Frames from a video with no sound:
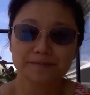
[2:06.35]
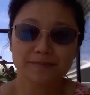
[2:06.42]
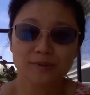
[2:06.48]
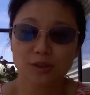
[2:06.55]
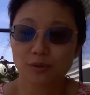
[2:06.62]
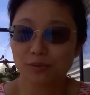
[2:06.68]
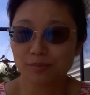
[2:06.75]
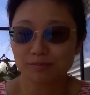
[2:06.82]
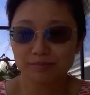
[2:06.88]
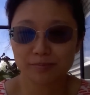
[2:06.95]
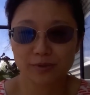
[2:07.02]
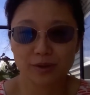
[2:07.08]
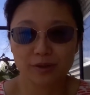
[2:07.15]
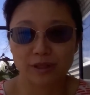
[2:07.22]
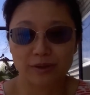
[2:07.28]
So
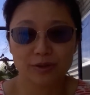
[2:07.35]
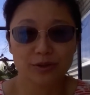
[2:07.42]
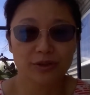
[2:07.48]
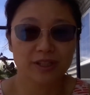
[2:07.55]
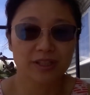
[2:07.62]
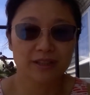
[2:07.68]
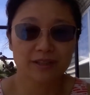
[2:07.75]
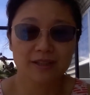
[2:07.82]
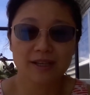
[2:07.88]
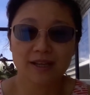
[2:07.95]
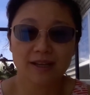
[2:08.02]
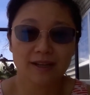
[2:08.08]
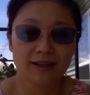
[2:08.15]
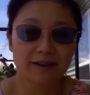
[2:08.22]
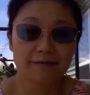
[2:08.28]
you need
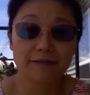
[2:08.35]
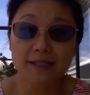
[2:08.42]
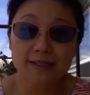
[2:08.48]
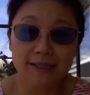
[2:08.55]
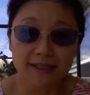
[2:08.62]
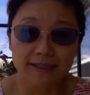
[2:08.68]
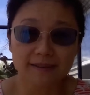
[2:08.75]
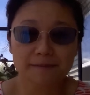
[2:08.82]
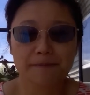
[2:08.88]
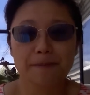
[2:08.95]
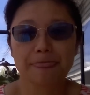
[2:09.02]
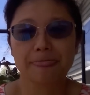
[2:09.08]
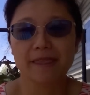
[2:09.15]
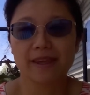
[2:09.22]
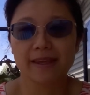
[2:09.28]
funding,
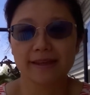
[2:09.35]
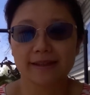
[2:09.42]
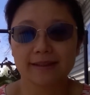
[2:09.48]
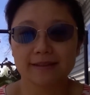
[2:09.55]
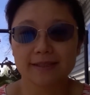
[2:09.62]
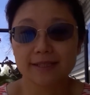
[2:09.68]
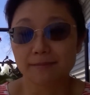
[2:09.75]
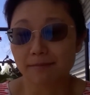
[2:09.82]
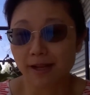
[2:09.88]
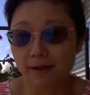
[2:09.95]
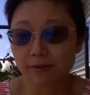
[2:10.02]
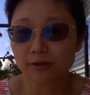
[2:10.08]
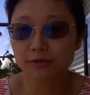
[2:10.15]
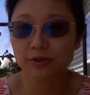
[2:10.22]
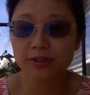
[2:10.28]
and some
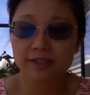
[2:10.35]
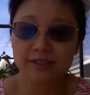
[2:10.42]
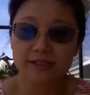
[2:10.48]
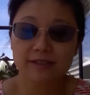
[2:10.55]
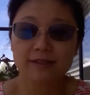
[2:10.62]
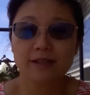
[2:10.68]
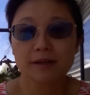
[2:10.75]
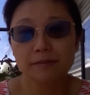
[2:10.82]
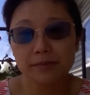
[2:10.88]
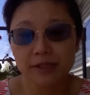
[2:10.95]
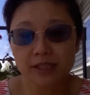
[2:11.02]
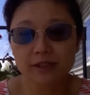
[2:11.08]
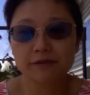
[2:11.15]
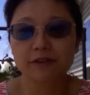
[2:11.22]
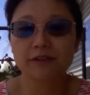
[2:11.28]
laboratories to
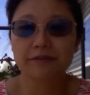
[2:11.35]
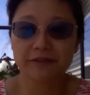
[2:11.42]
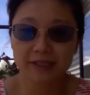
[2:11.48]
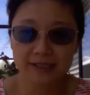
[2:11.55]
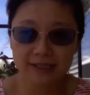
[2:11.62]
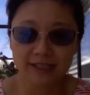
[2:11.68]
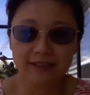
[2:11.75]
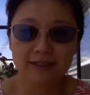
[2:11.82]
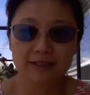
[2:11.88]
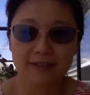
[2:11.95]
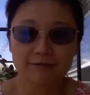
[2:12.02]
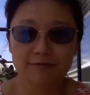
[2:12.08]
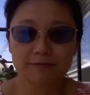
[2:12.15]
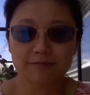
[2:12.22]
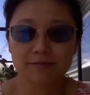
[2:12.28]
compete for funding,
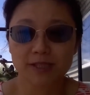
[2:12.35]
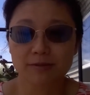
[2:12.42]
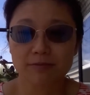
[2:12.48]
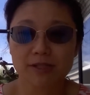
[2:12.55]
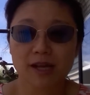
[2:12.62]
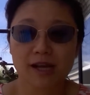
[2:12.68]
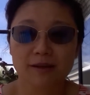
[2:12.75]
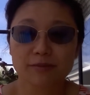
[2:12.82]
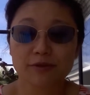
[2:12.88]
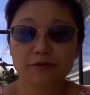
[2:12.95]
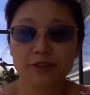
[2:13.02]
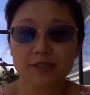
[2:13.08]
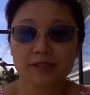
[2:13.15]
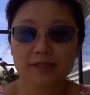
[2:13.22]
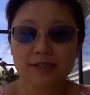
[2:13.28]
sometimes
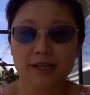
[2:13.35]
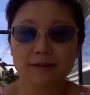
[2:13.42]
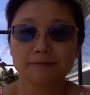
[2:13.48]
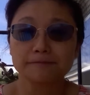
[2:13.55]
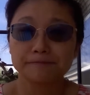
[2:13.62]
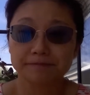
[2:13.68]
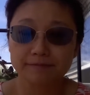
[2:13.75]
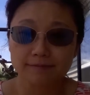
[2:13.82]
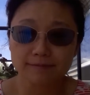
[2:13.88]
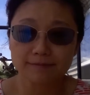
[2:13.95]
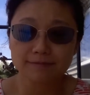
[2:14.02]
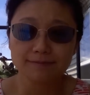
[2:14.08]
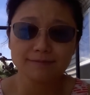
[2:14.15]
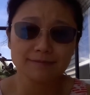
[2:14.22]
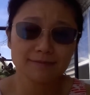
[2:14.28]
for the same
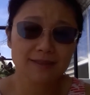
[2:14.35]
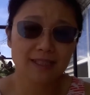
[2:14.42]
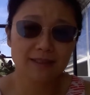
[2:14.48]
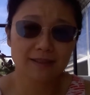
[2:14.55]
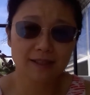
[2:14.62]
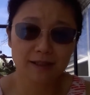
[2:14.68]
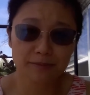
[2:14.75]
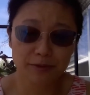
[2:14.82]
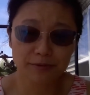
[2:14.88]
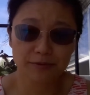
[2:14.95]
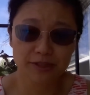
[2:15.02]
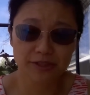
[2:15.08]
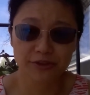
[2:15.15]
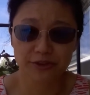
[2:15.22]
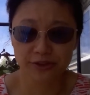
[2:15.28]
type of
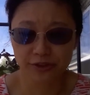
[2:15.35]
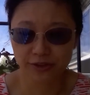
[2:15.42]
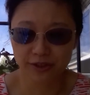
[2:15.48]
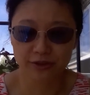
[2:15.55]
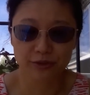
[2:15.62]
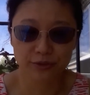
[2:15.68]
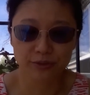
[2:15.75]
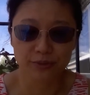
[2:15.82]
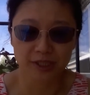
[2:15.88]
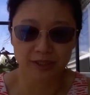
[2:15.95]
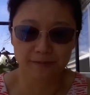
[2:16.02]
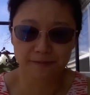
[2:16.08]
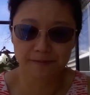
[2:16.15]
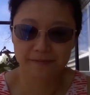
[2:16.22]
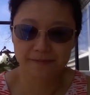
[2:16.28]
research they're doing.